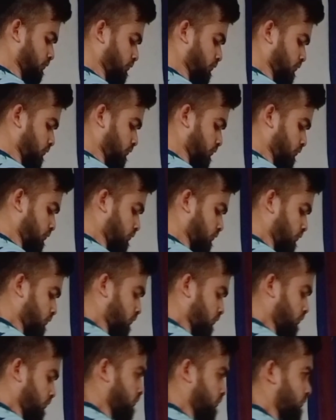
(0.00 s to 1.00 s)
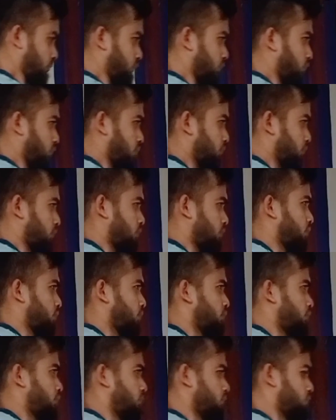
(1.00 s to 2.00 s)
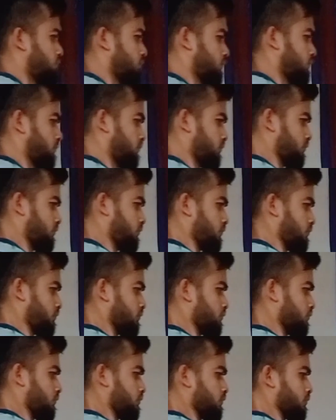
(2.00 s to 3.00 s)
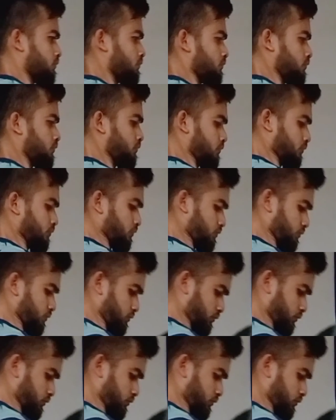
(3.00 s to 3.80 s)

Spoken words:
not work maximum potential. So